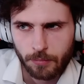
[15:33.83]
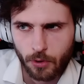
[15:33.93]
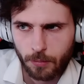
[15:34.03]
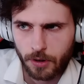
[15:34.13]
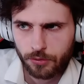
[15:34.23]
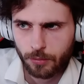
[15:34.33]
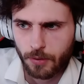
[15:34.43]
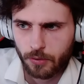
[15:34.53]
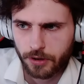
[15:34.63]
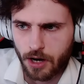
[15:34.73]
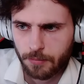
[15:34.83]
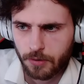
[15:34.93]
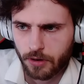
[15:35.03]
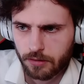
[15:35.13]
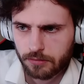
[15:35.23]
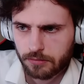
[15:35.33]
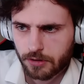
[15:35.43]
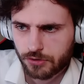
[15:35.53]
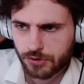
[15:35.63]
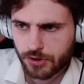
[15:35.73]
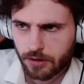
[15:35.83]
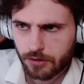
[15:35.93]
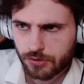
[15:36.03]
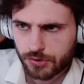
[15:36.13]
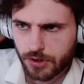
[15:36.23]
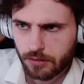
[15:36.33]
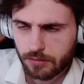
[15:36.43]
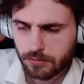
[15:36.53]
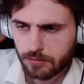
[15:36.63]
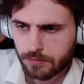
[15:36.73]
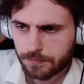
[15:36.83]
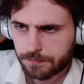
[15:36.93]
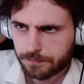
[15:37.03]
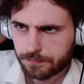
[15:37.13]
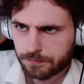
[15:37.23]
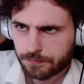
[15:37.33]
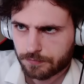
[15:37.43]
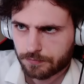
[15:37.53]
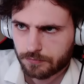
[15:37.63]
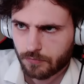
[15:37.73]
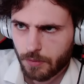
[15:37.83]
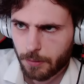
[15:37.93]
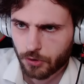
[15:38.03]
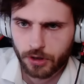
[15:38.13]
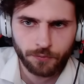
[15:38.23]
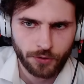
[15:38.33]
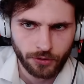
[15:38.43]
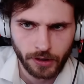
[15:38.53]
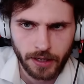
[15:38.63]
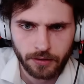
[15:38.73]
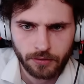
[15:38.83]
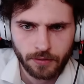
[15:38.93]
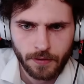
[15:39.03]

Pokeball into a Pokecom. Okay. Interesting, interesting. Maybe looking for the Litten.